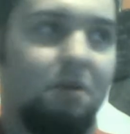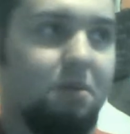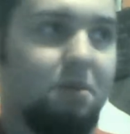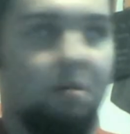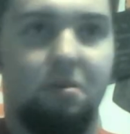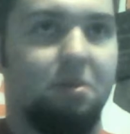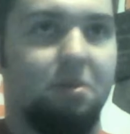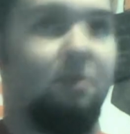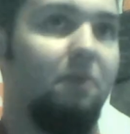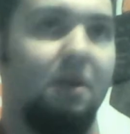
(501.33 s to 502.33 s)
is, all
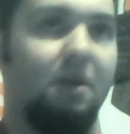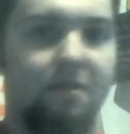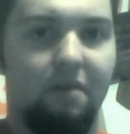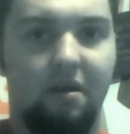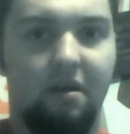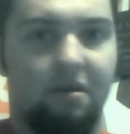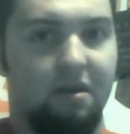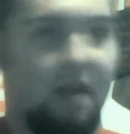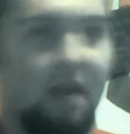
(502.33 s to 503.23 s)
this great thing.